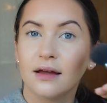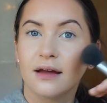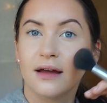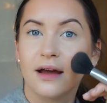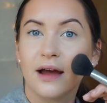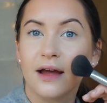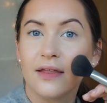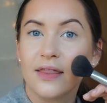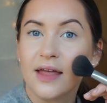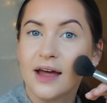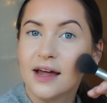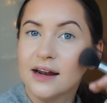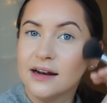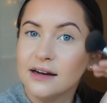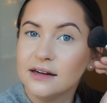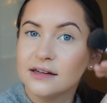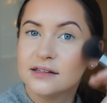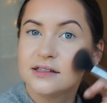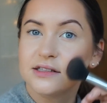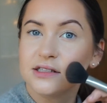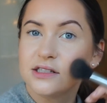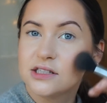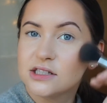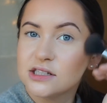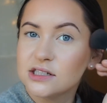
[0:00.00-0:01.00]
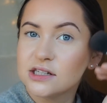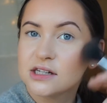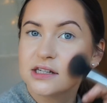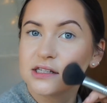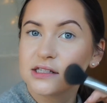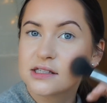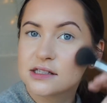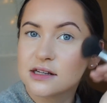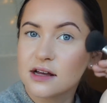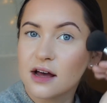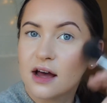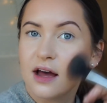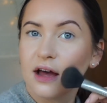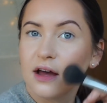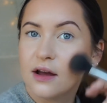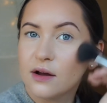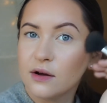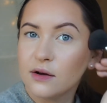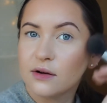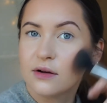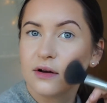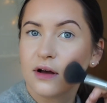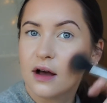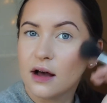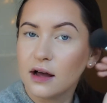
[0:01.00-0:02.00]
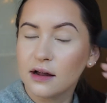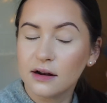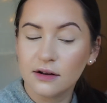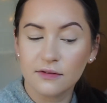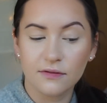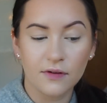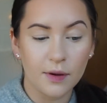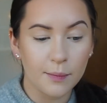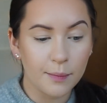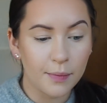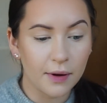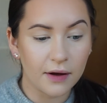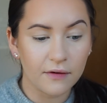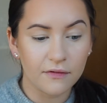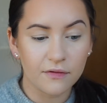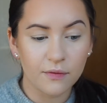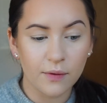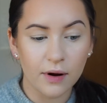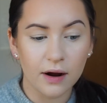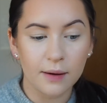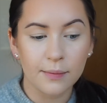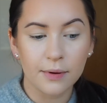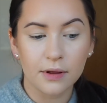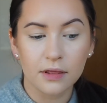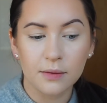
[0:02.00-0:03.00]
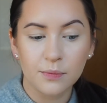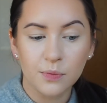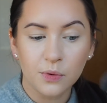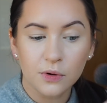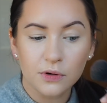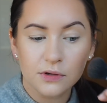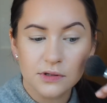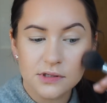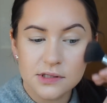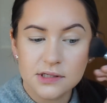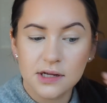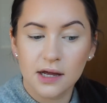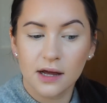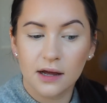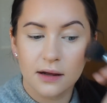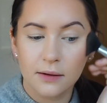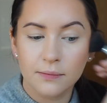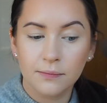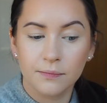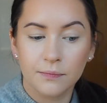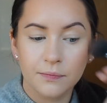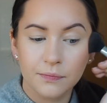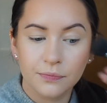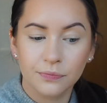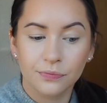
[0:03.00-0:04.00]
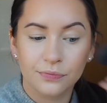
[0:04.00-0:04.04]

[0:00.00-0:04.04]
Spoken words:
And then just go kind of above where I put the bronzer